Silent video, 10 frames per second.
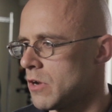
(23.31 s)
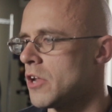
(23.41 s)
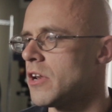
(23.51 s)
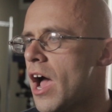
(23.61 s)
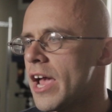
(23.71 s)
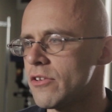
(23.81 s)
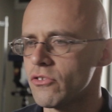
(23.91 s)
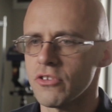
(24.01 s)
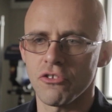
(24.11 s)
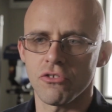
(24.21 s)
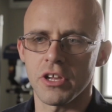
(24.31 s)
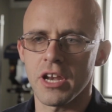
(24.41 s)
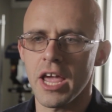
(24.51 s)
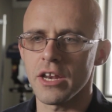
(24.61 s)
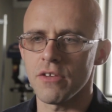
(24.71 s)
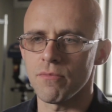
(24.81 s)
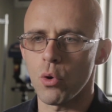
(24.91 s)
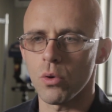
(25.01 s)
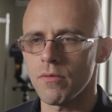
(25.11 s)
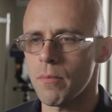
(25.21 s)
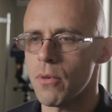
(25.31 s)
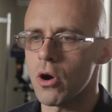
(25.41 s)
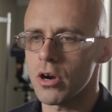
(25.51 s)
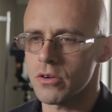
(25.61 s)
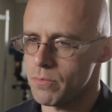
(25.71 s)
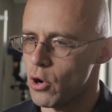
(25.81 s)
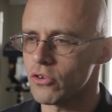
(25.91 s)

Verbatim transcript: A die is essentially a negative mold of a part.